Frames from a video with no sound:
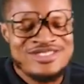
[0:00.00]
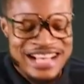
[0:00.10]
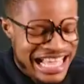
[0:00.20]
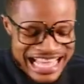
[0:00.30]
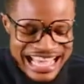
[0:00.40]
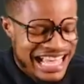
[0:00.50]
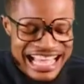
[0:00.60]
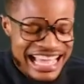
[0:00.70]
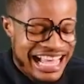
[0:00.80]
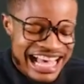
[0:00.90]

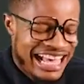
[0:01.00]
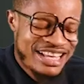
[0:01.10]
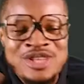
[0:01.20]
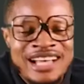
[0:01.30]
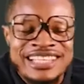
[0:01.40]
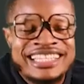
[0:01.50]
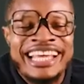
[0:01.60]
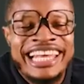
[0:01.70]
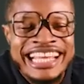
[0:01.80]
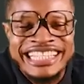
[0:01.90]
are
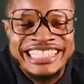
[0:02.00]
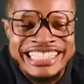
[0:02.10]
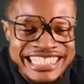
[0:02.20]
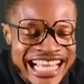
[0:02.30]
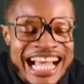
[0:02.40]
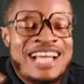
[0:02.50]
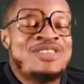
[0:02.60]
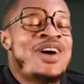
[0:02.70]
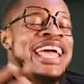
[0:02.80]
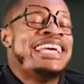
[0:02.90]
started learning and
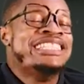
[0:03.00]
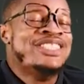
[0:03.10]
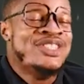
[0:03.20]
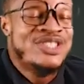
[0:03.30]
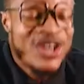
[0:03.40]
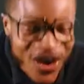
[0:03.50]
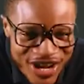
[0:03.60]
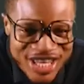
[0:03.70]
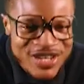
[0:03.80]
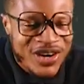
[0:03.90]
you are
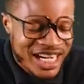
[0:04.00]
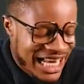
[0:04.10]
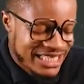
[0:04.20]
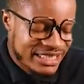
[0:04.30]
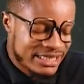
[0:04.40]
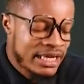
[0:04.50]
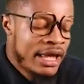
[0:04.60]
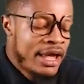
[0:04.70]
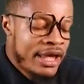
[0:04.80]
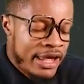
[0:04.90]
enjoying your classes.
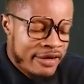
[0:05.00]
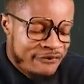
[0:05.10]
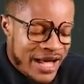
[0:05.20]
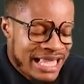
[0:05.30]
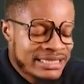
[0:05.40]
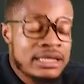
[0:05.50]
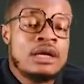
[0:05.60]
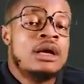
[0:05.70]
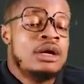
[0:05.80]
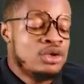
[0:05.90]
In fact,
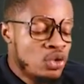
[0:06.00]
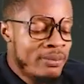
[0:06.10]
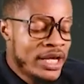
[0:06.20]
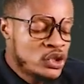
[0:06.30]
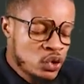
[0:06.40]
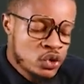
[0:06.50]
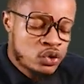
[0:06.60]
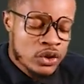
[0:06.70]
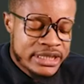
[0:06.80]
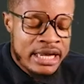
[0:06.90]
you may choose
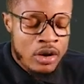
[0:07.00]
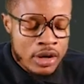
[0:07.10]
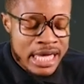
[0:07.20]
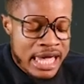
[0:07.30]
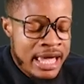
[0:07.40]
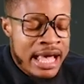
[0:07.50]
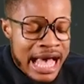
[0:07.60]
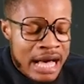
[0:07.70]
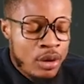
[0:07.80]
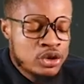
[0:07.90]
to say, okay,
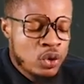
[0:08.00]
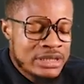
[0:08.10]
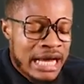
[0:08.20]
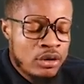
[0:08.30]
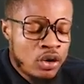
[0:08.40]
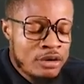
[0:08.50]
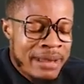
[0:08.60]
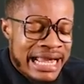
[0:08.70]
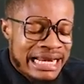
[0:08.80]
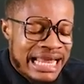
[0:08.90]
I want to download
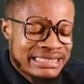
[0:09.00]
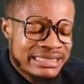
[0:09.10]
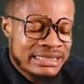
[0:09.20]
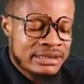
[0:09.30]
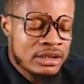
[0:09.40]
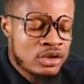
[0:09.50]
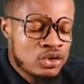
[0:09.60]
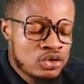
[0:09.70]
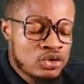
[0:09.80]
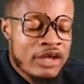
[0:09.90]
my classes.
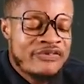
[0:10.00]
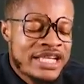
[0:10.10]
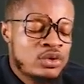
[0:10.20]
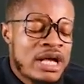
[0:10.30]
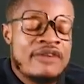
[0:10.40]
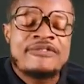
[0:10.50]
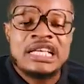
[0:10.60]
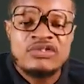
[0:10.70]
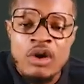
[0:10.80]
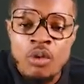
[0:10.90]
In fact, you can
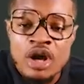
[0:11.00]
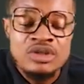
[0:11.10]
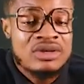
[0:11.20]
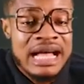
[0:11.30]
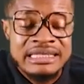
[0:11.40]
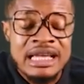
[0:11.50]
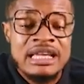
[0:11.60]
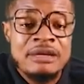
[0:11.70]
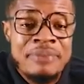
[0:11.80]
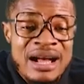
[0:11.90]
fast forward, you can
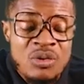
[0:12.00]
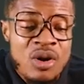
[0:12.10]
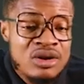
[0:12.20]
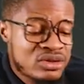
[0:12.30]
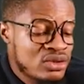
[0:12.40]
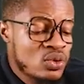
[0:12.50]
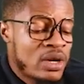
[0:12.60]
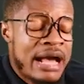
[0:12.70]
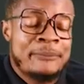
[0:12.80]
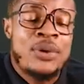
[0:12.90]
take it backwards, you
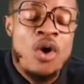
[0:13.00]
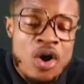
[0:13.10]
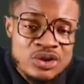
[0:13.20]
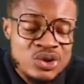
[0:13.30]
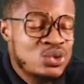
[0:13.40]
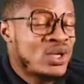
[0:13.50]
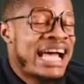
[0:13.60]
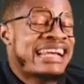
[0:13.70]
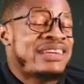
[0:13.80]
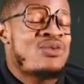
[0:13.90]
can pause, you
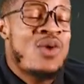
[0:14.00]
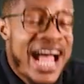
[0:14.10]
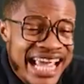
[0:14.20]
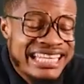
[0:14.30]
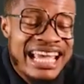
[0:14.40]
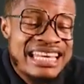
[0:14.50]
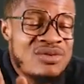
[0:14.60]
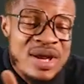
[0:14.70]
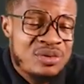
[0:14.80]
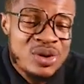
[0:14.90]
can rewind,
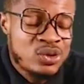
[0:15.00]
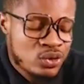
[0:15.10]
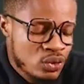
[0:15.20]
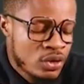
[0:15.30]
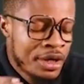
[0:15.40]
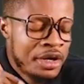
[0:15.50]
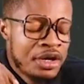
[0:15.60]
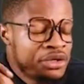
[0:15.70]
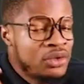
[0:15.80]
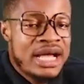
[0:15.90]
anyone you want to do.
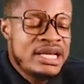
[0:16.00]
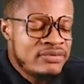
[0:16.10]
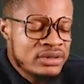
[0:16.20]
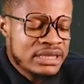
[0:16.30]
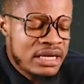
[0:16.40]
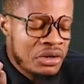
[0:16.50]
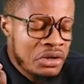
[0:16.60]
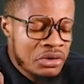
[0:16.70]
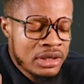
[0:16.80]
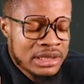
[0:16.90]
You can even say,
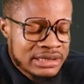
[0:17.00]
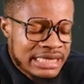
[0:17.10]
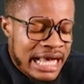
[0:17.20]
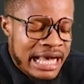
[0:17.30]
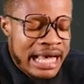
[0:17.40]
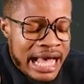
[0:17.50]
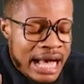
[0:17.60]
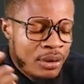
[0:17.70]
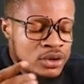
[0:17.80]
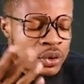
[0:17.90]
oh, sir,
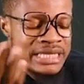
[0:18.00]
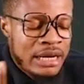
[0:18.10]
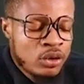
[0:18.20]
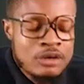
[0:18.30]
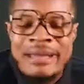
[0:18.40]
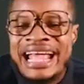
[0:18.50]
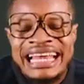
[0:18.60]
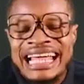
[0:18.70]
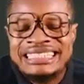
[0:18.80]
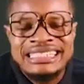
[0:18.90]
I want to download my
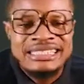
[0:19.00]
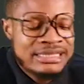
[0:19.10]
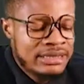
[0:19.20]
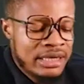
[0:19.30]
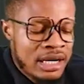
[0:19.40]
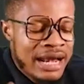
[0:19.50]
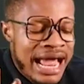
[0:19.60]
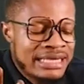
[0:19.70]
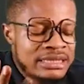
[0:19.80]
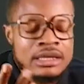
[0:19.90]
classes,
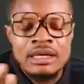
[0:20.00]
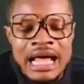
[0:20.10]
right?